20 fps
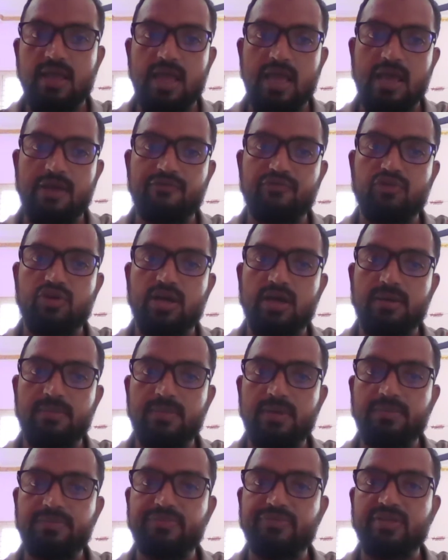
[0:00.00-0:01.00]
have you come
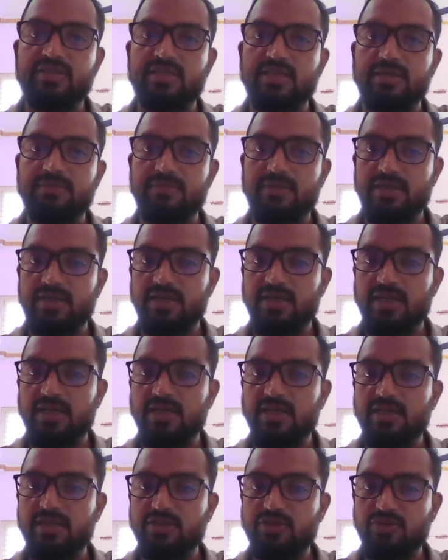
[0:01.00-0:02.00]
up with some
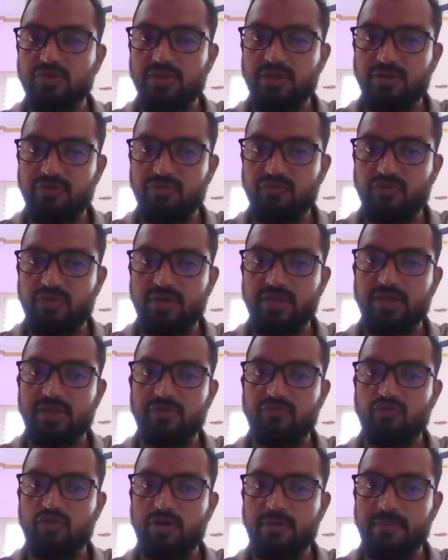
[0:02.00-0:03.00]
critical issue in your
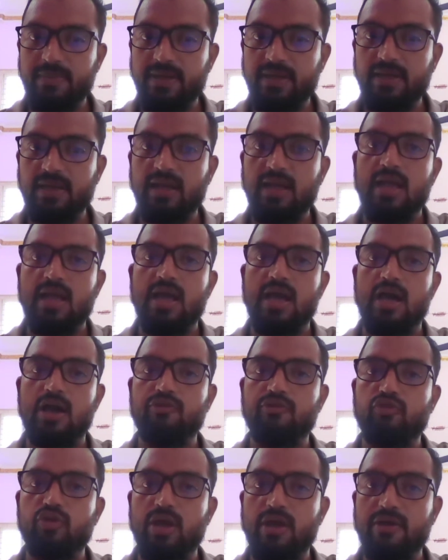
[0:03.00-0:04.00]
environment, how
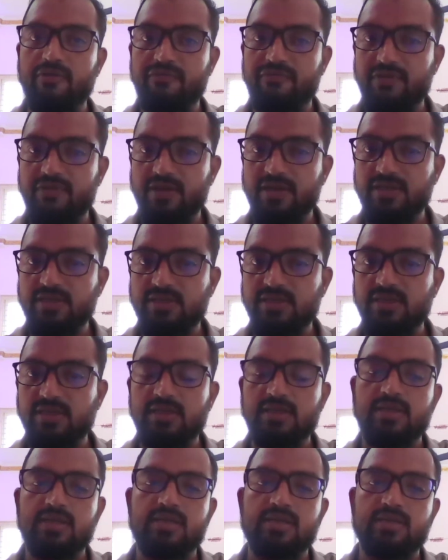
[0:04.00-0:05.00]
you have faced
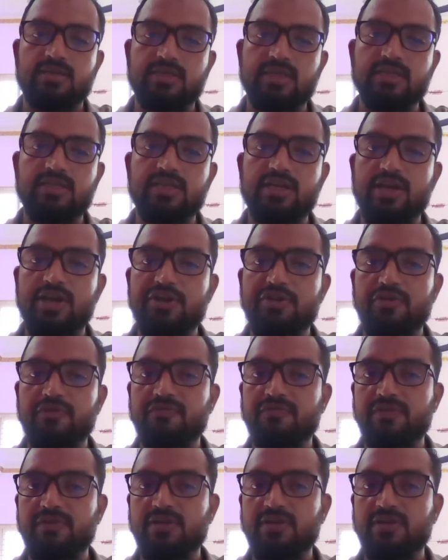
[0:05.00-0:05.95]
such a kind of